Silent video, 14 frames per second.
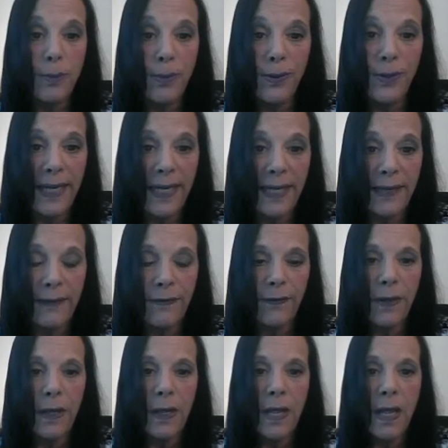to
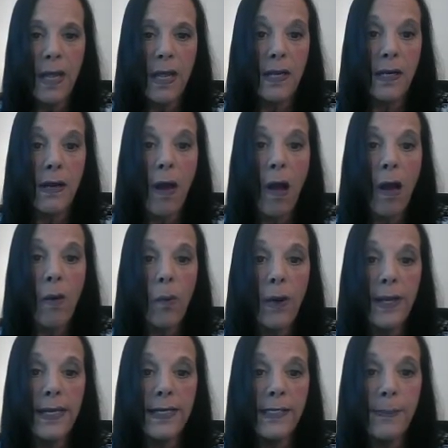believe, not
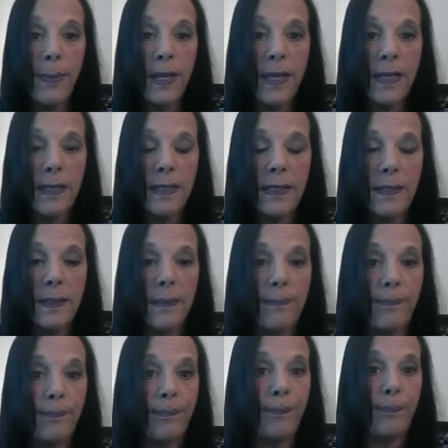what has been
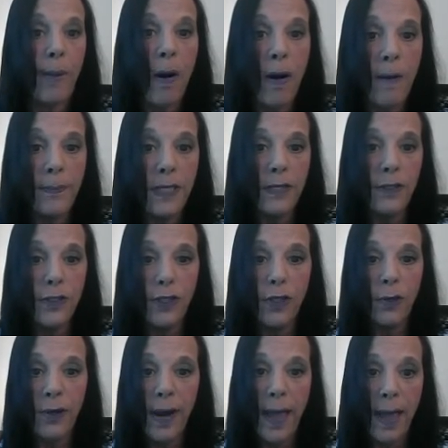pumped into
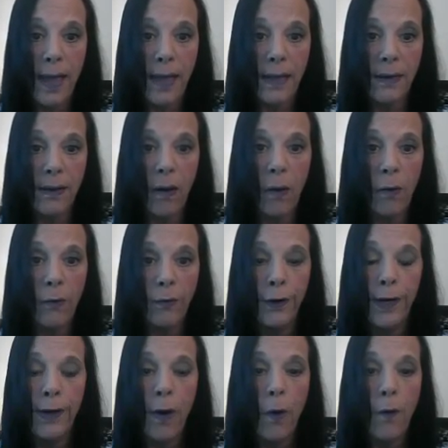your head
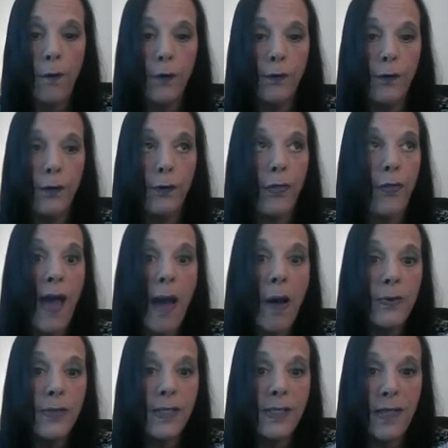over and over for
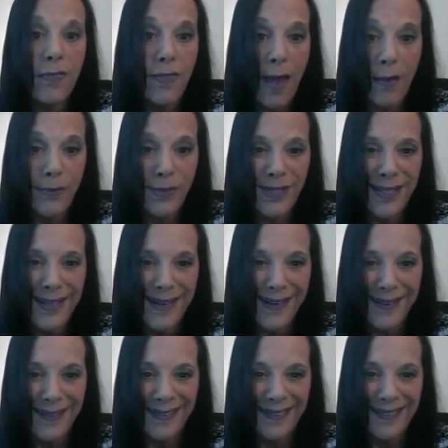thousands and thousands of
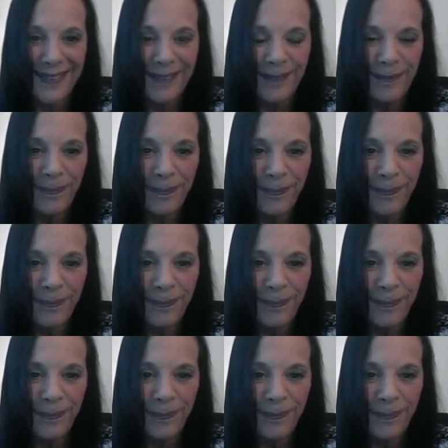years.